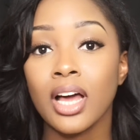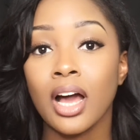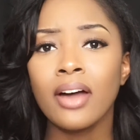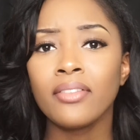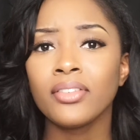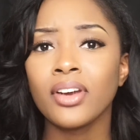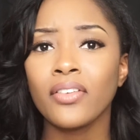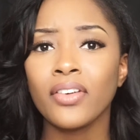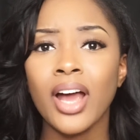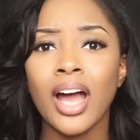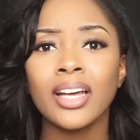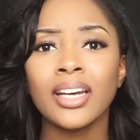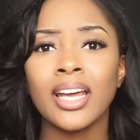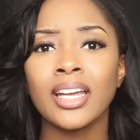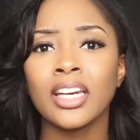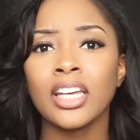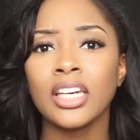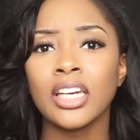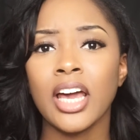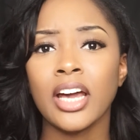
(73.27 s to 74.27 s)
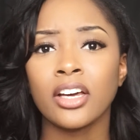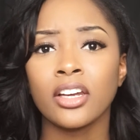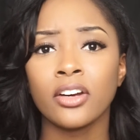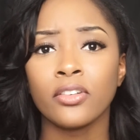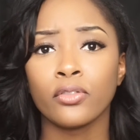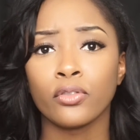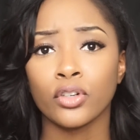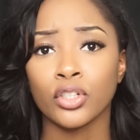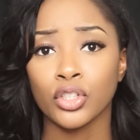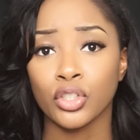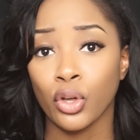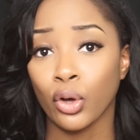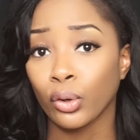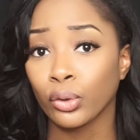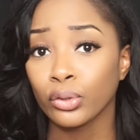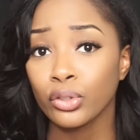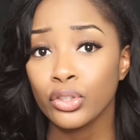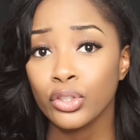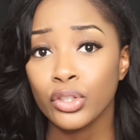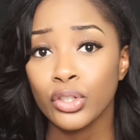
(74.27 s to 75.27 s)
I've never had any negative
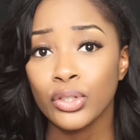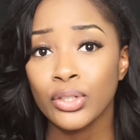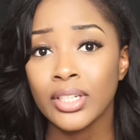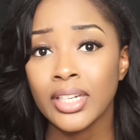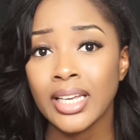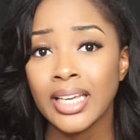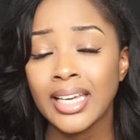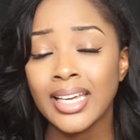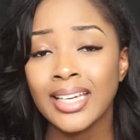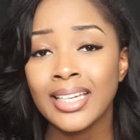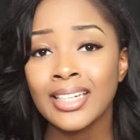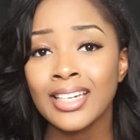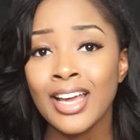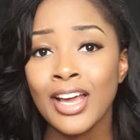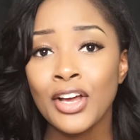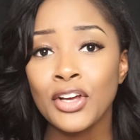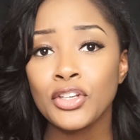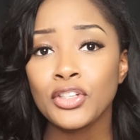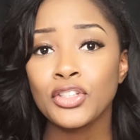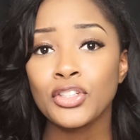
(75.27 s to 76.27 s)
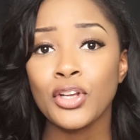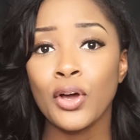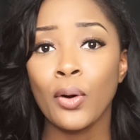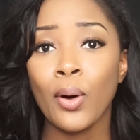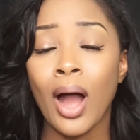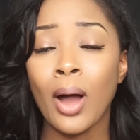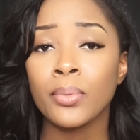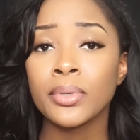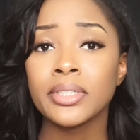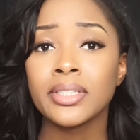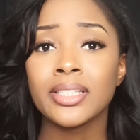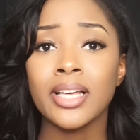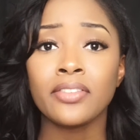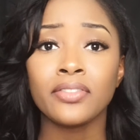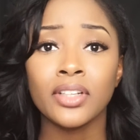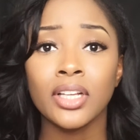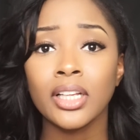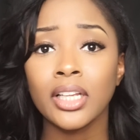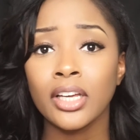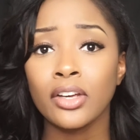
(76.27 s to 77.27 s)
results using it, so I would
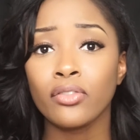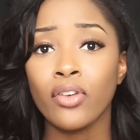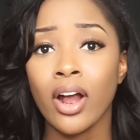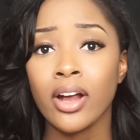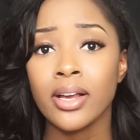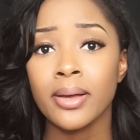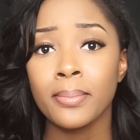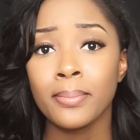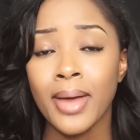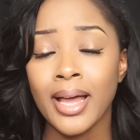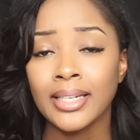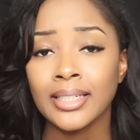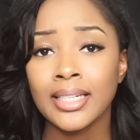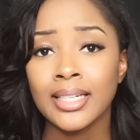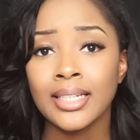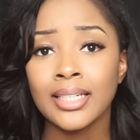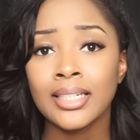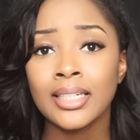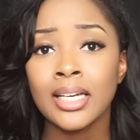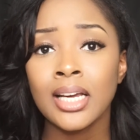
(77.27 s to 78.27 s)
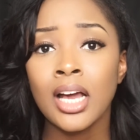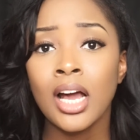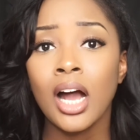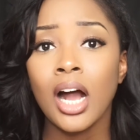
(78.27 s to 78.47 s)
definitely recommend it.